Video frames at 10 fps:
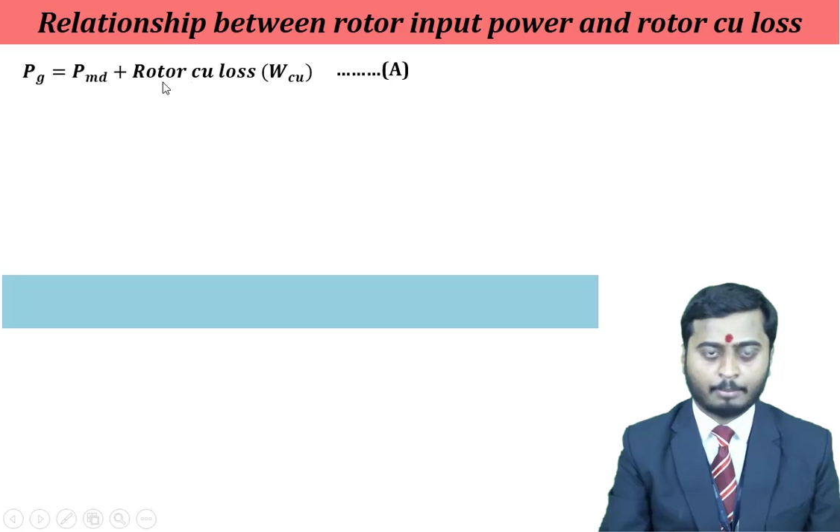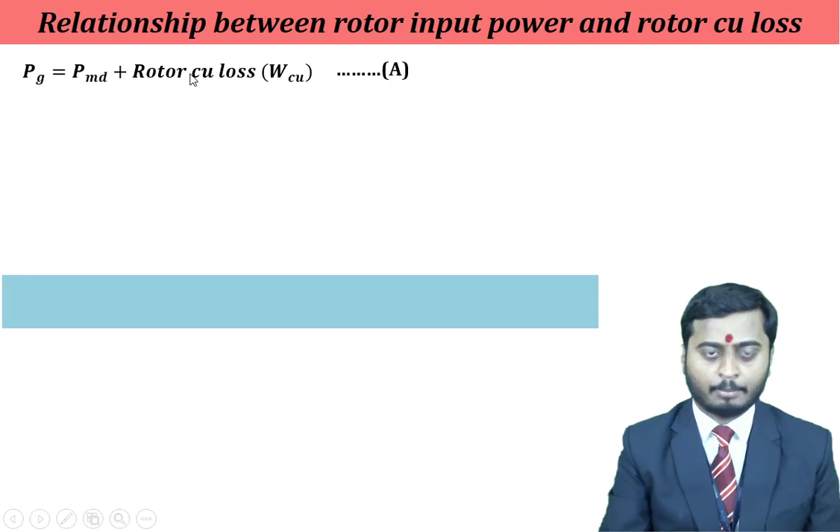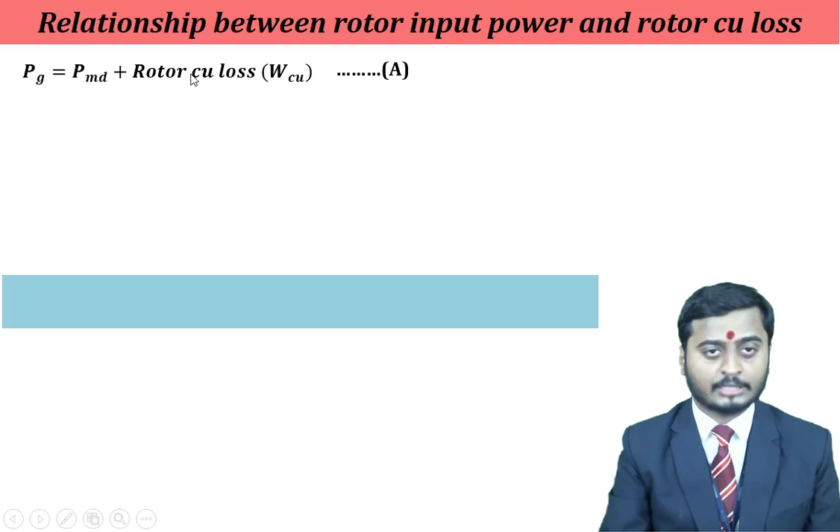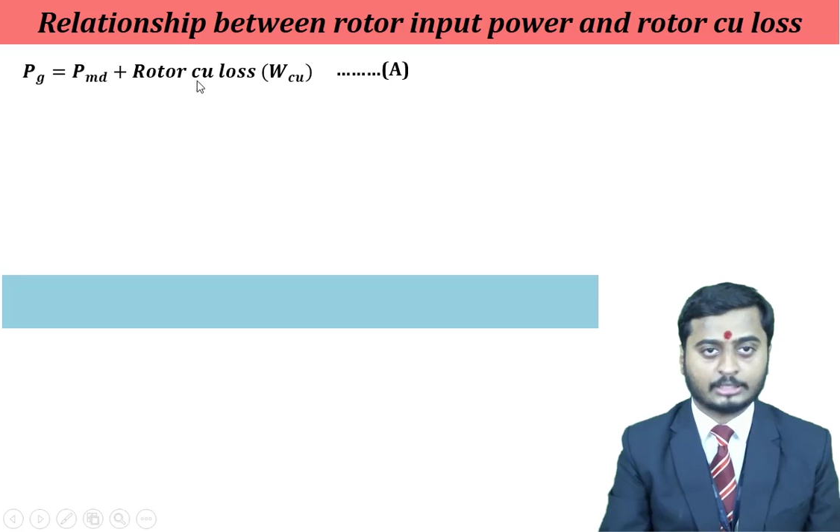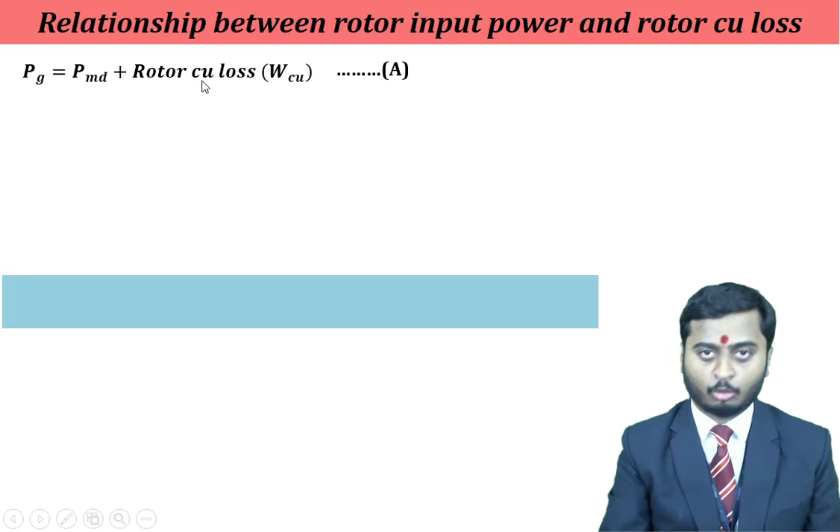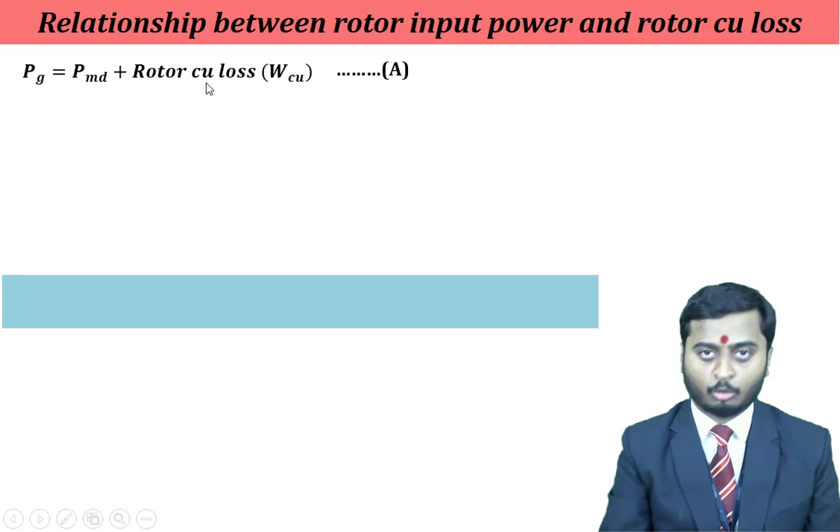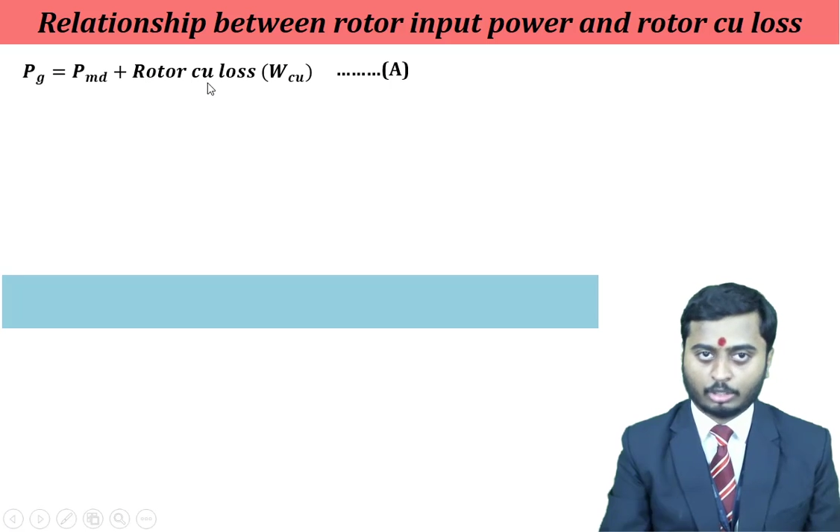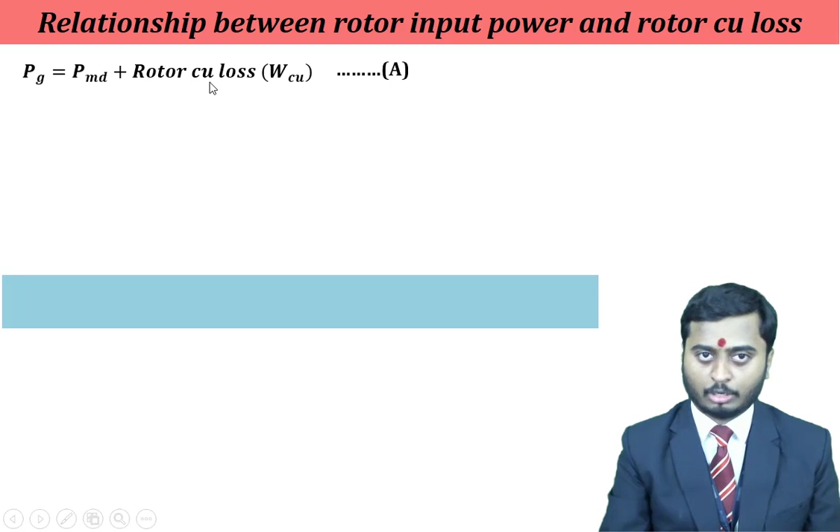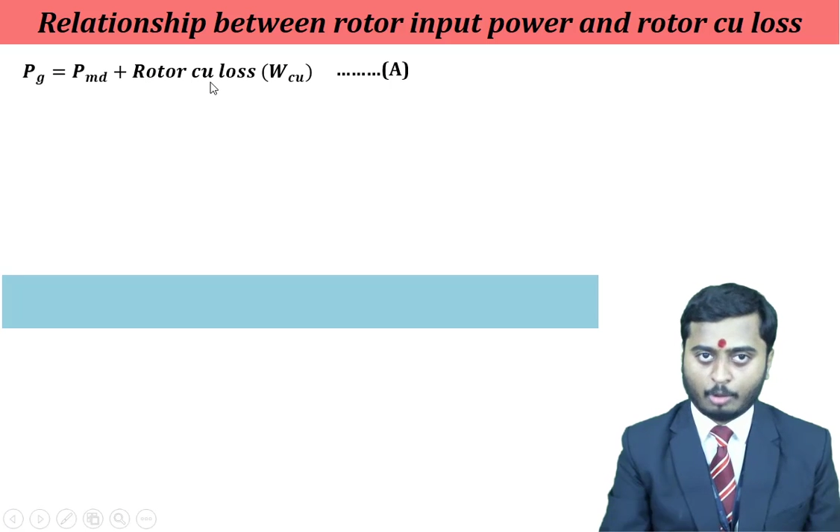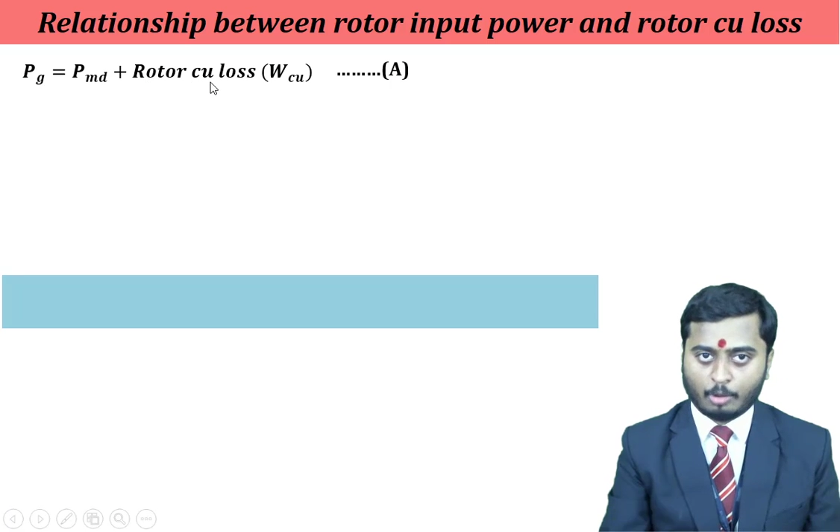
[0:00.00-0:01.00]
plus
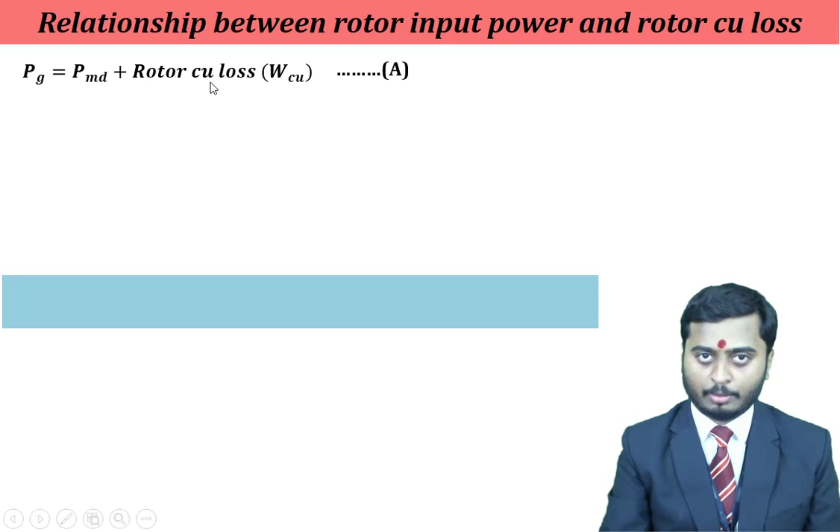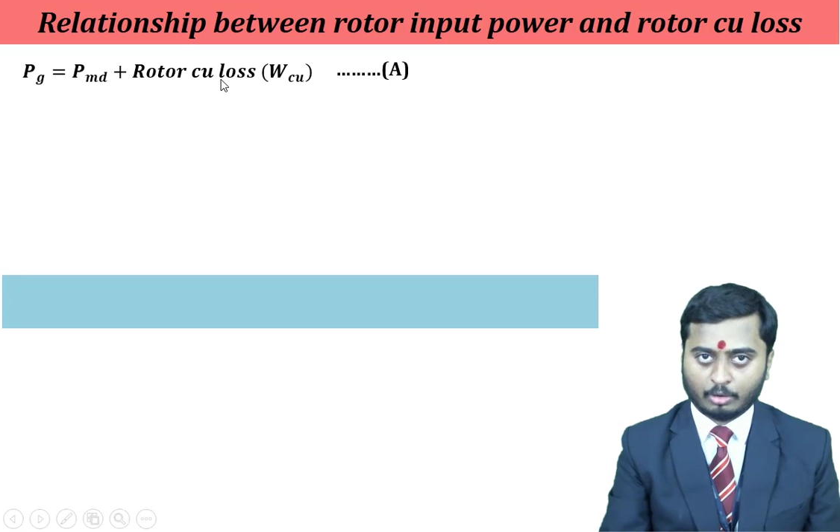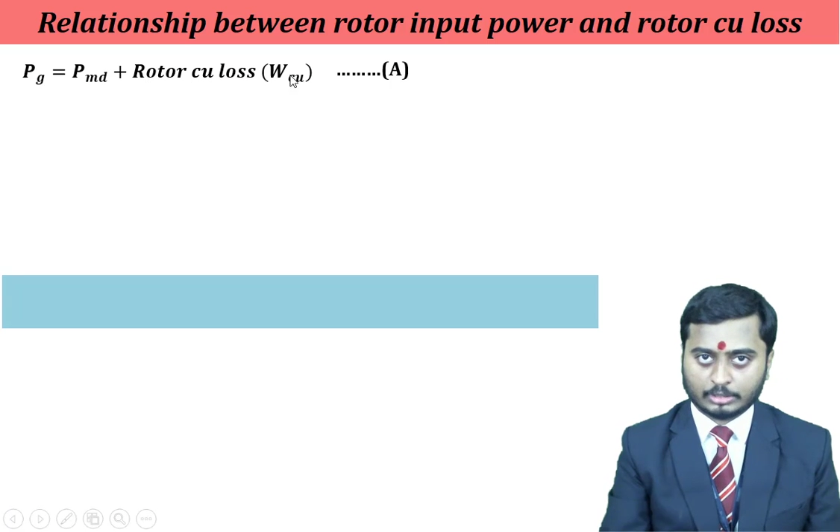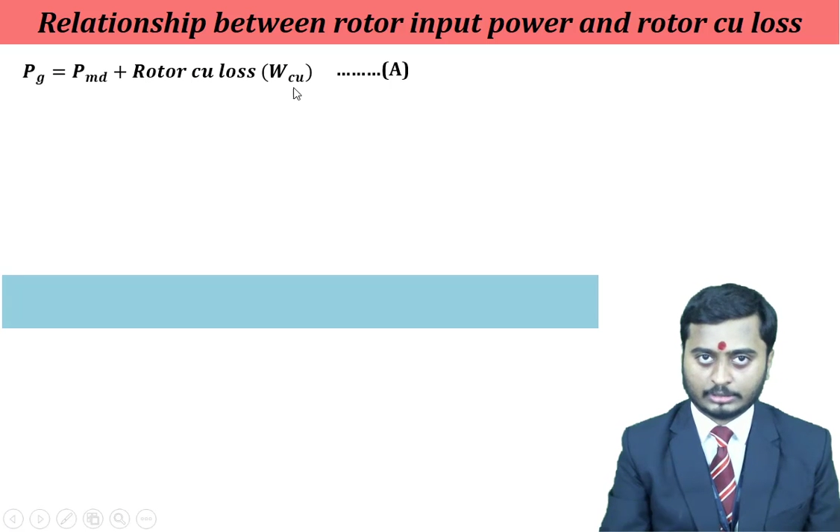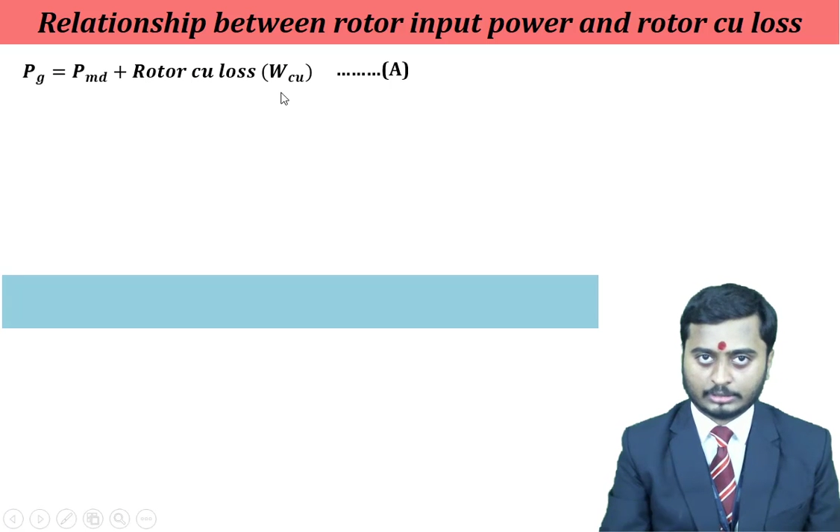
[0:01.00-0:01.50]
rotor copper loss,